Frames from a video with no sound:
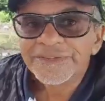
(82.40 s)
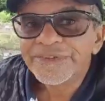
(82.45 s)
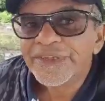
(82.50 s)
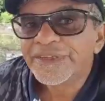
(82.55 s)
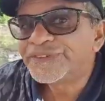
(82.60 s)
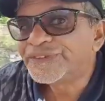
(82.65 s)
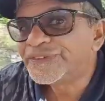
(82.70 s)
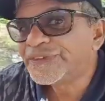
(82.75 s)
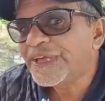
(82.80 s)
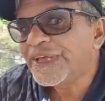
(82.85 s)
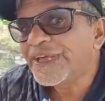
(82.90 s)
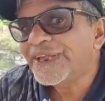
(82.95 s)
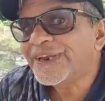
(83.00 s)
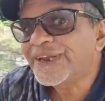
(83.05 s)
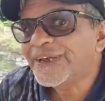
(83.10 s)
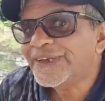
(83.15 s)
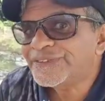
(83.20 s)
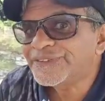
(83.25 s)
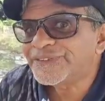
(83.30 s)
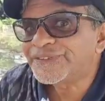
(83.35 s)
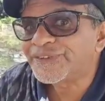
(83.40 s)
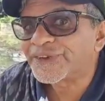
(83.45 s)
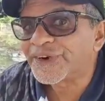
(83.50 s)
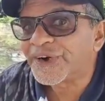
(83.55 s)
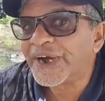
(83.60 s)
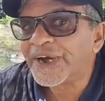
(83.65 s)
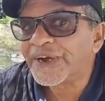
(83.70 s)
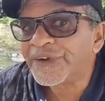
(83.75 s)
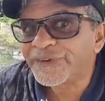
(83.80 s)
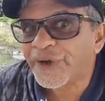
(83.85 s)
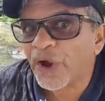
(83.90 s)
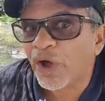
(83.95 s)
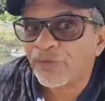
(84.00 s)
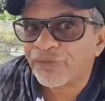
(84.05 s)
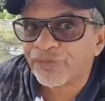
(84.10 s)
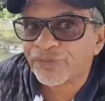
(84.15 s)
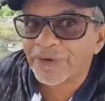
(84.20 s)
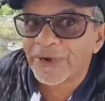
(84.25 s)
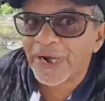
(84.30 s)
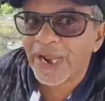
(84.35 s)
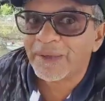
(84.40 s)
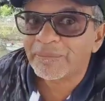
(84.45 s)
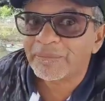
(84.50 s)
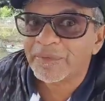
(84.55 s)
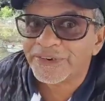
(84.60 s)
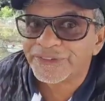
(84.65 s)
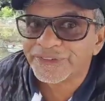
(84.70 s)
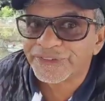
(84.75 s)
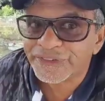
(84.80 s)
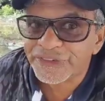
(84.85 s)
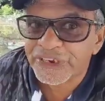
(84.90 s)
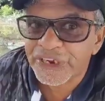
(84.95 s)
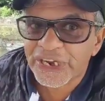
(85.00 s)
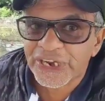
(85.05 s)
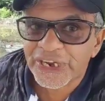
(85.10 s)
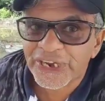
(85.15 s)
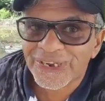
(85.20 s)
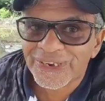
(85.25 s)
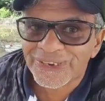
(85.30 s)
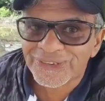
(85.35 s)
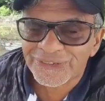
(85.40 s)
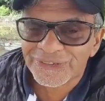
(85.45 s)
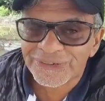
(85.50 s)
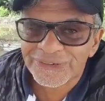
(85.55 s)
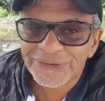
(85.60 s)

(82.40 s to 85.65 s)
the serious threat of climate change.